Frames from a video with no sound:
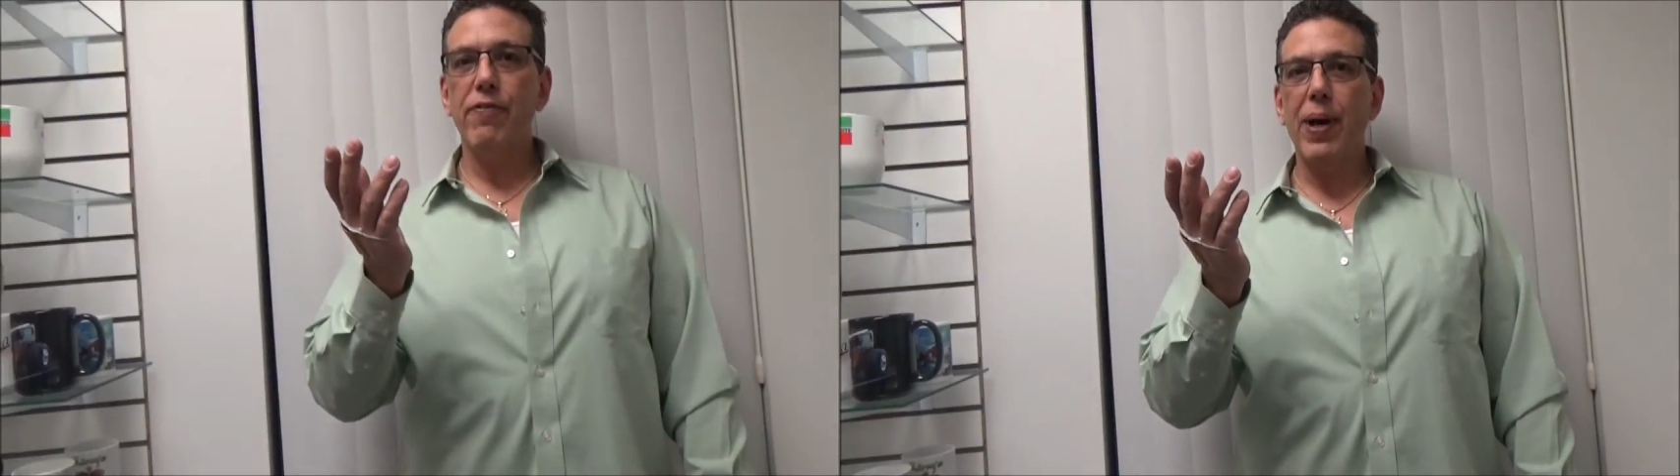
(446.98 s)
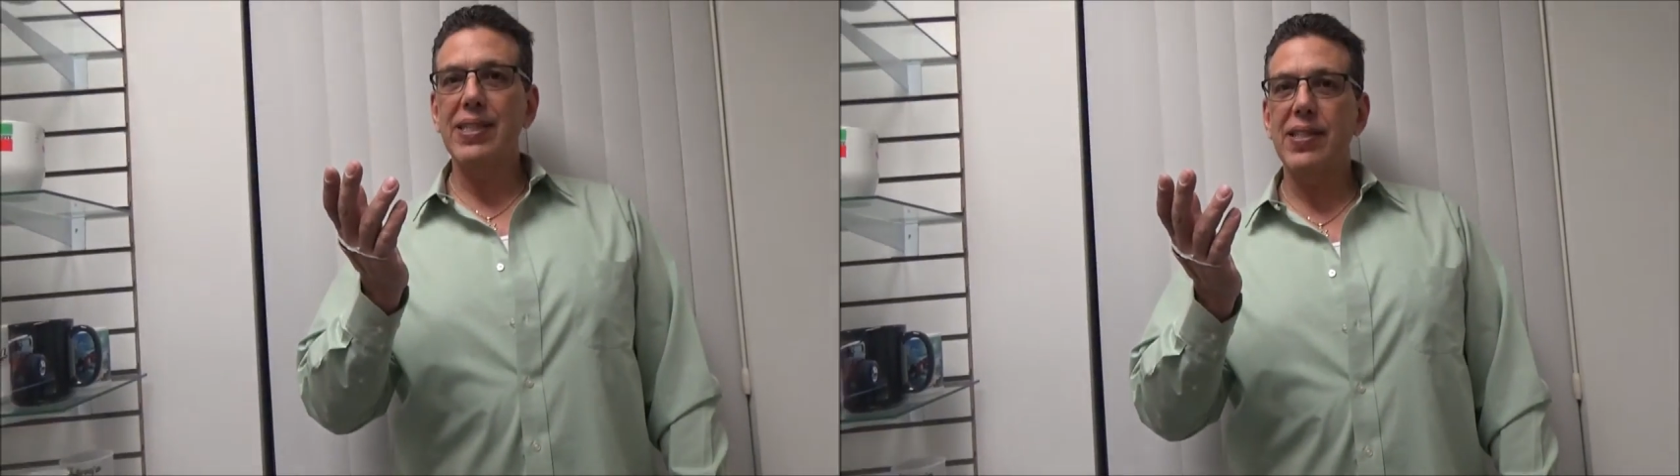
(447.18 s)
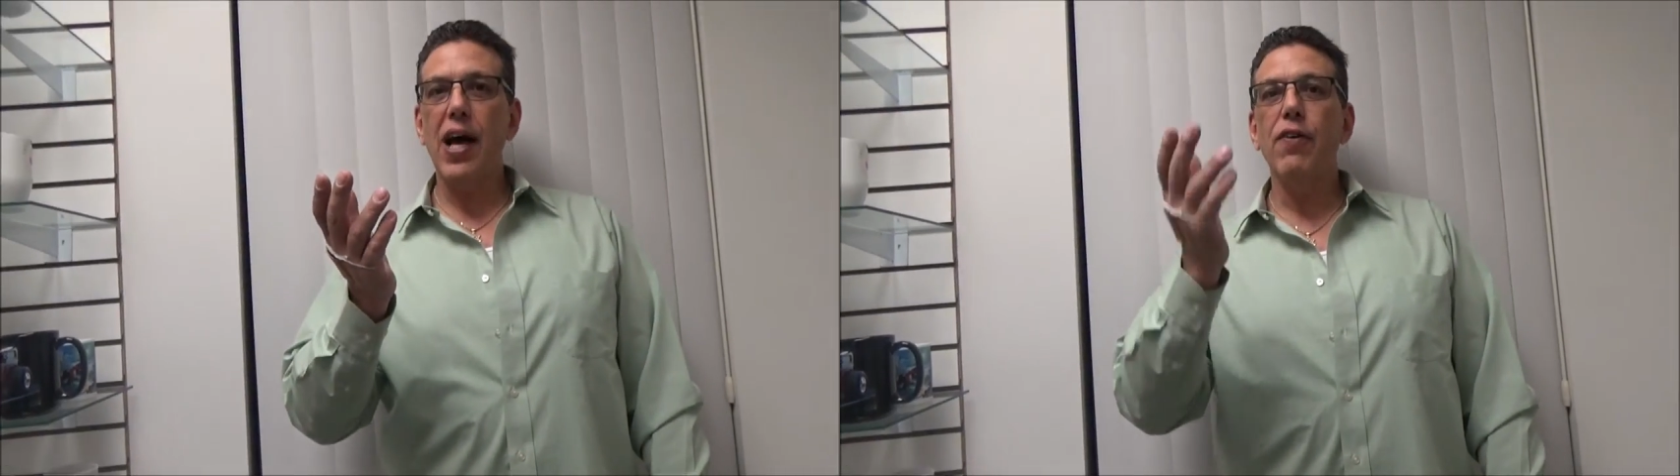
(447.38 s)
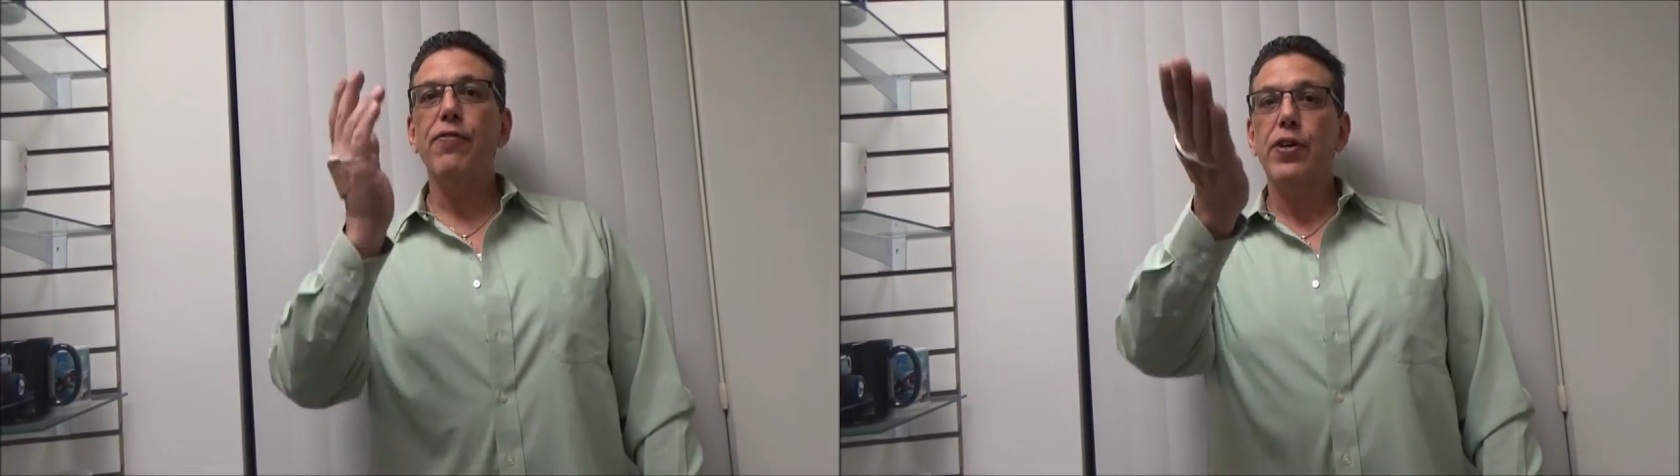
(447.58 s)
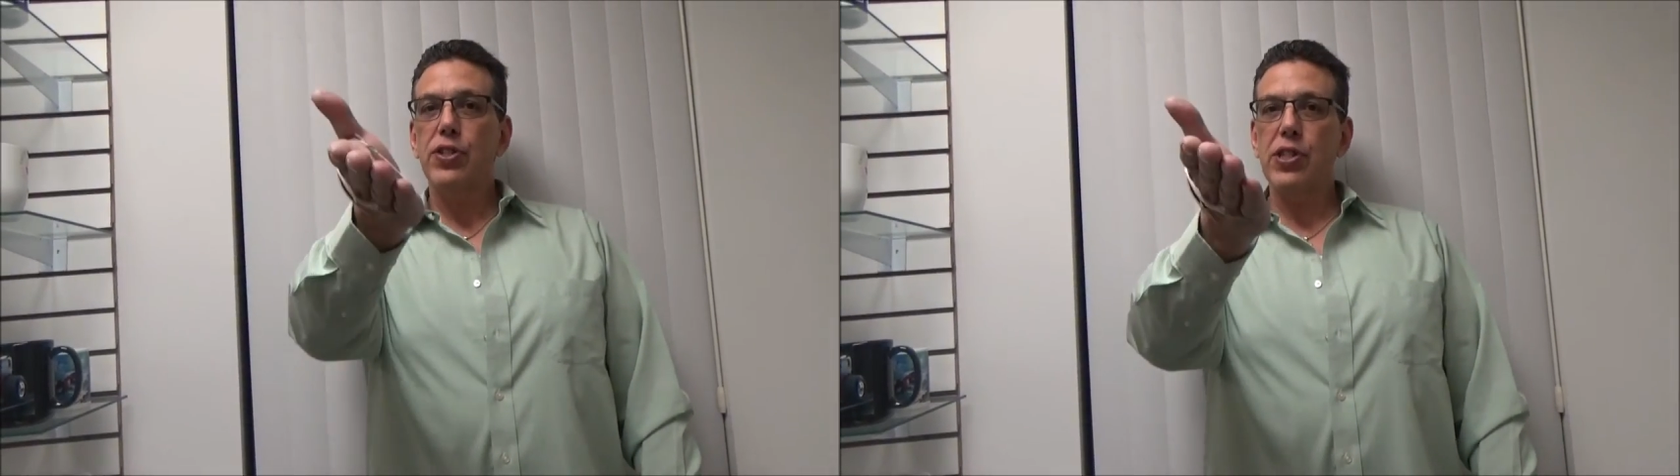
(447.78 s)
of
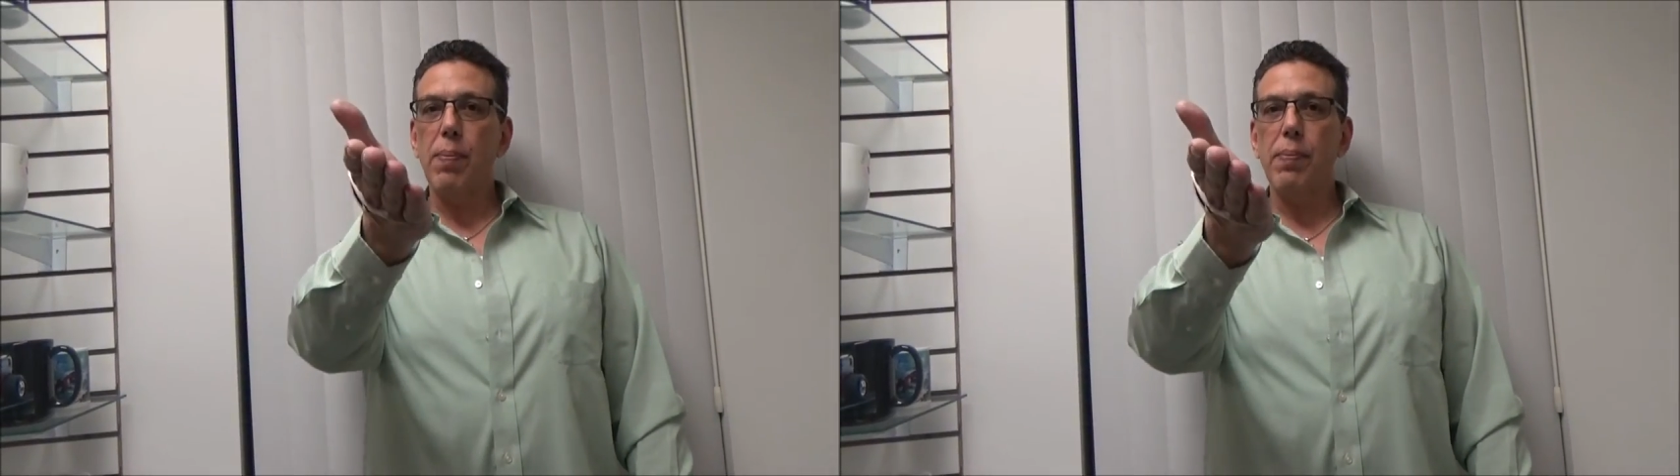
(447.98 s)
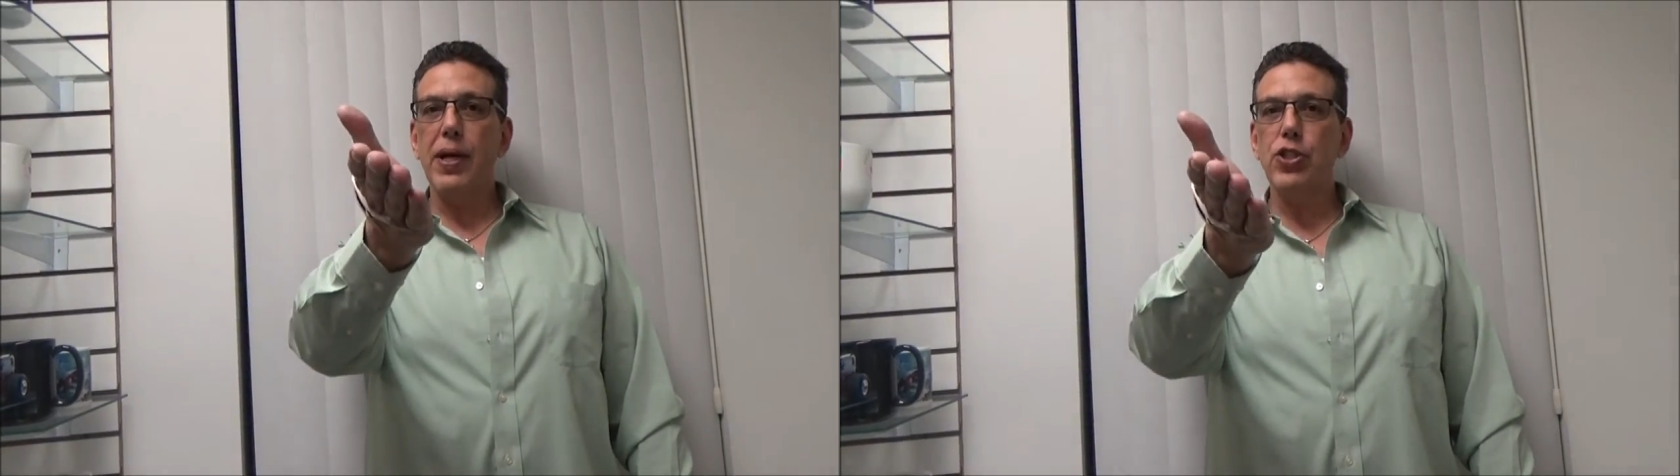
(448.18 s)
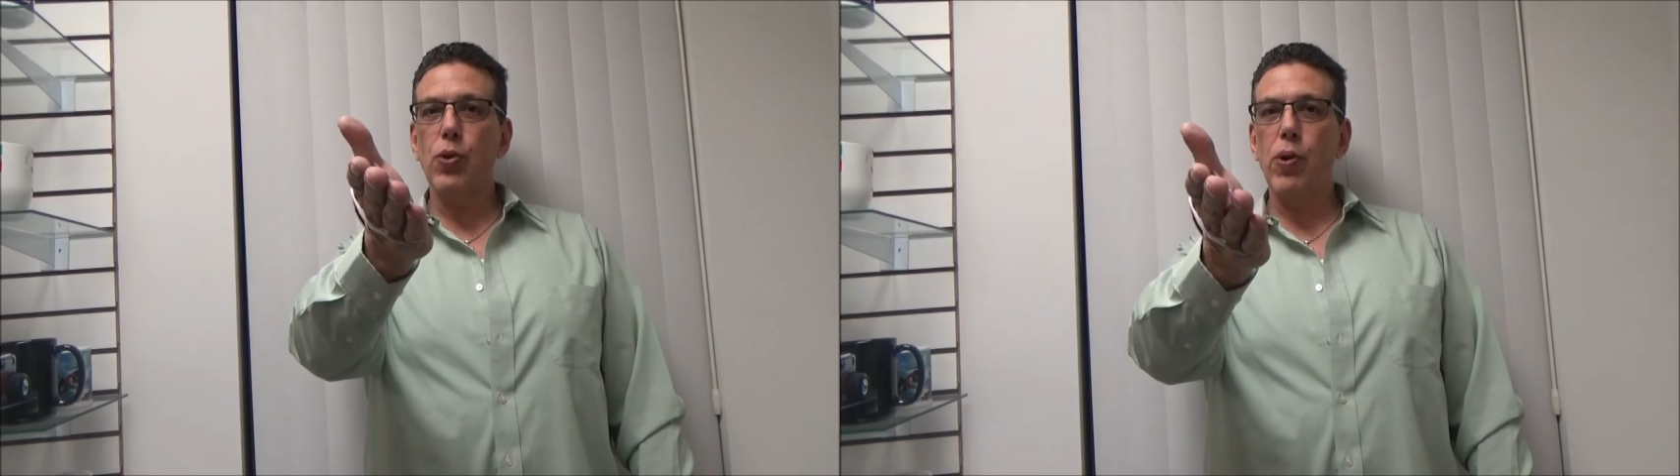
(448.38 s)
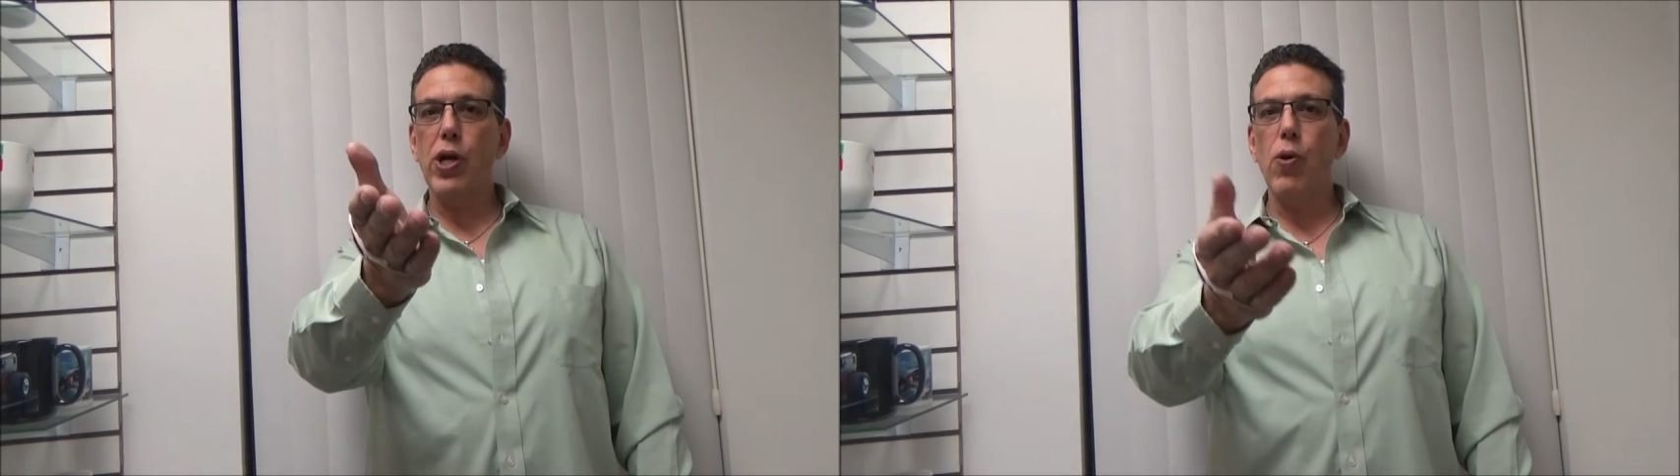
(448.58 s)
myself, Sublimation one